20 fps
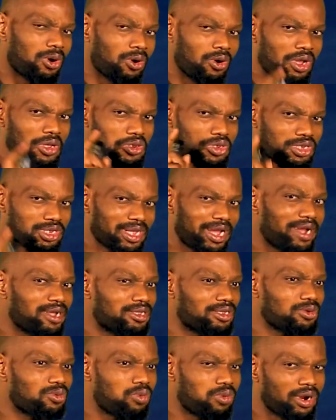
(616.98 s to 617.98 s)
or a
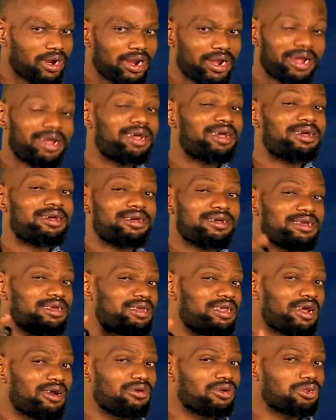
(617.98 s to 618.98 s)
society where
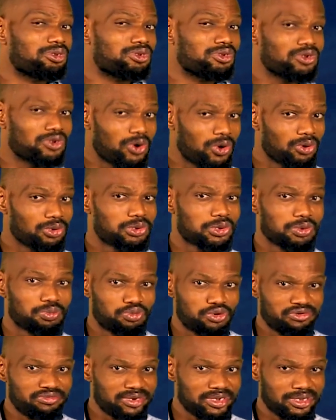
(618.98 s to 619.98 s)
there is no
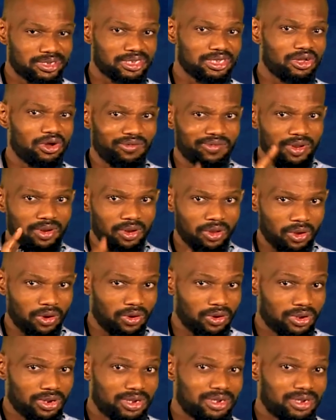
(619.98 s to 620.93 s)
supremacy of the law,